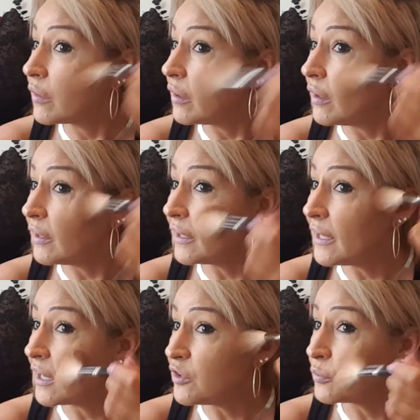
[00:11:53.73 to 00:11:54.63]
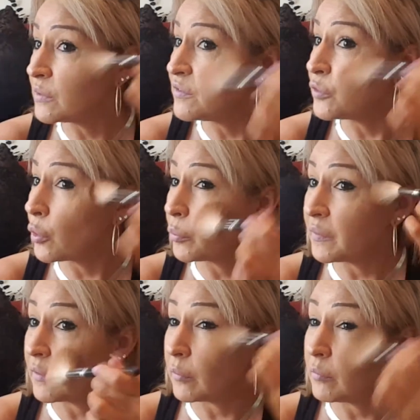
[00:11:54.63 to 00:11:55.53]
And again, I just want to start with
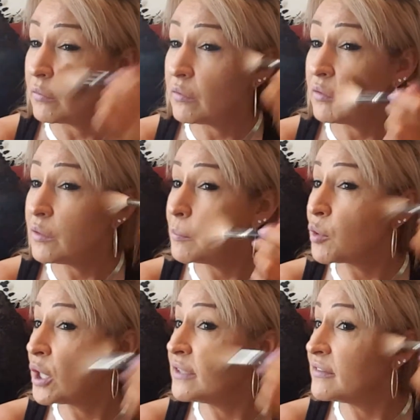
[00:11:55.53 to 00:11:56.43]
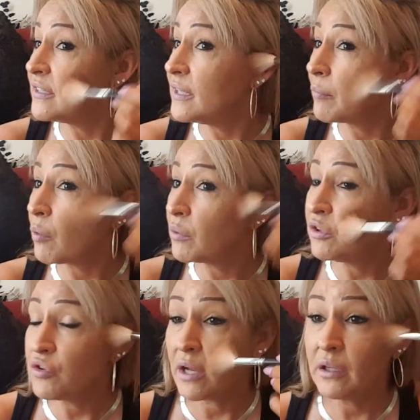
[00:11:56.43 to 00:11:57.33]
the bronzy. I'm not really
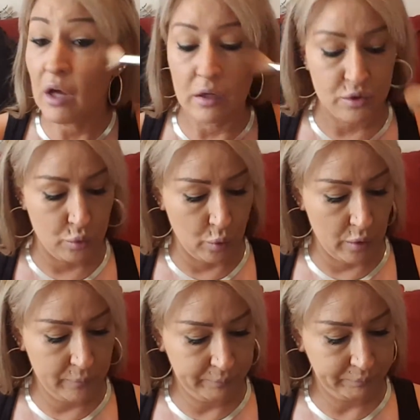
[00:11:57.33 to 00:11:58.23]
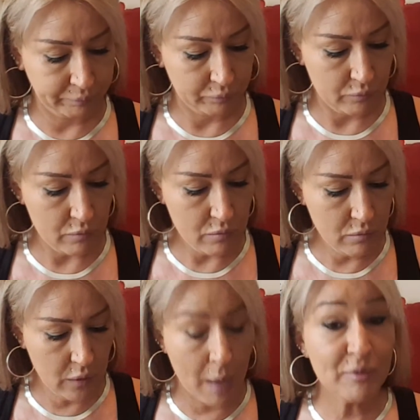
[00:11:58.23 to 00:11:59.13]
trying to contour.
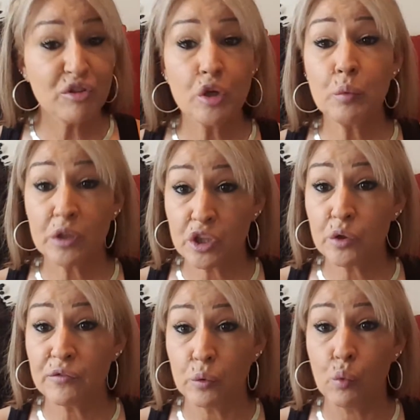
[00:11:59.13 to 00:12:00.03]
I'm going to show you what to do if you